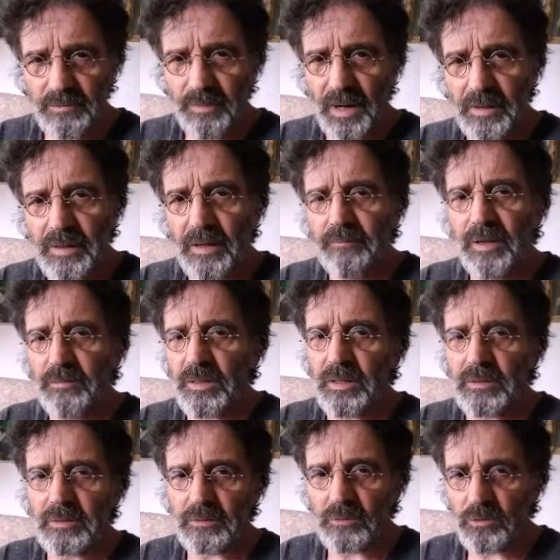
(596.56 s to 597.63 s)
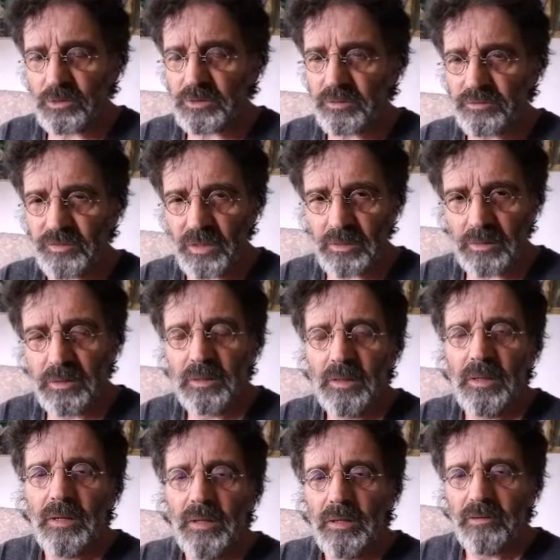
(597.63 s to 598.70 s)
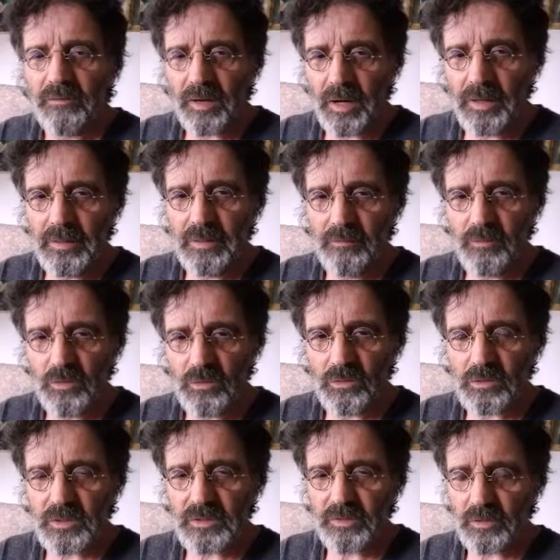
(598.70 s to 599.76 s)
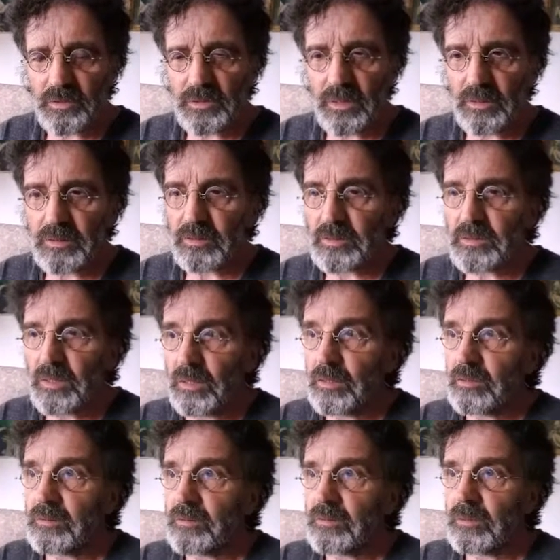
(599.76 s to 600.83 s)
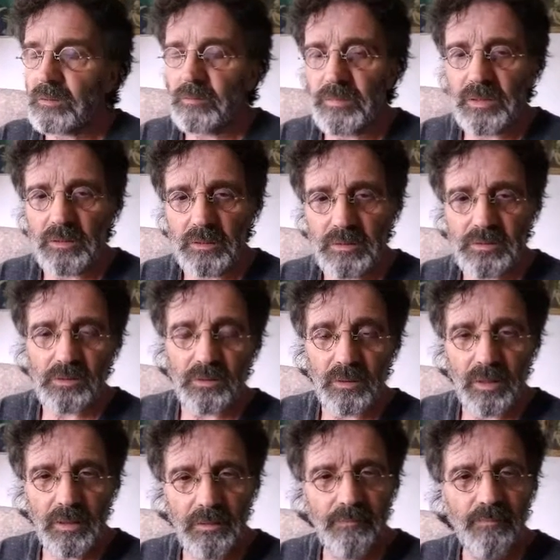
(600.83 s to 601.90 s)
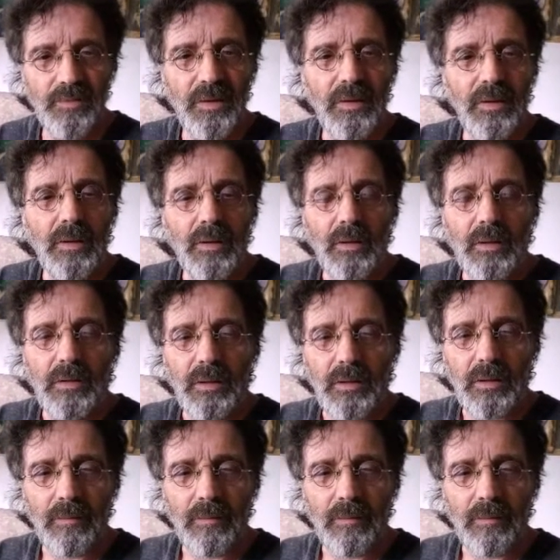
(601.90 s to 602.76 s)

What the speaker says: because I do not have or do not want such perception. But these two had a great